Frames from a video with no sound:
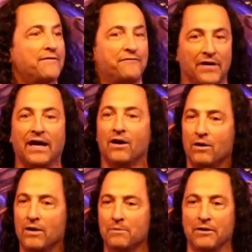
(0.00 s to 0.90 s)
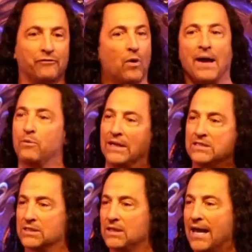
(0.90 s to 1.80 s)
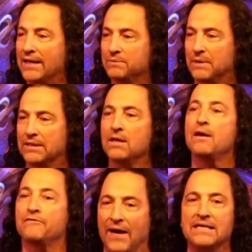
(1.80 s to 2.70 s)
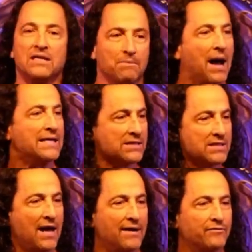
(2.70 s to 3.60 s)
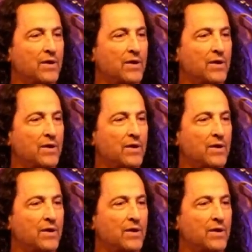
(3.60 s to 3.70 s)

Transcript: of fear before I reach enlightenment, facing my stuff.